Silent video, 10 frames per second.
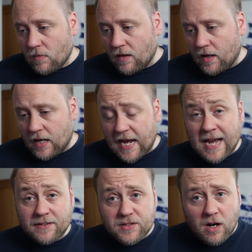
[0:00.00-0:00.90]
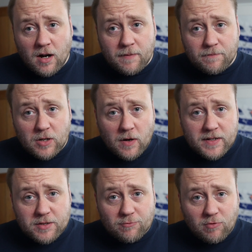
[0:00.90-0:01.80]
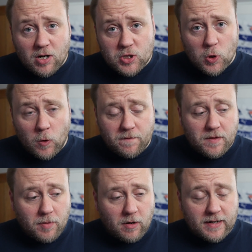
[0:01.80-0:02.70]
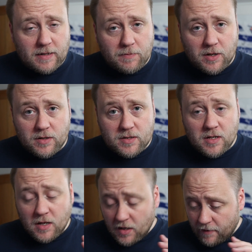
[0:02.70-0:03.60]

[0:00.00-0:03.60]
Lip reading: And I'm going to rush off the bike because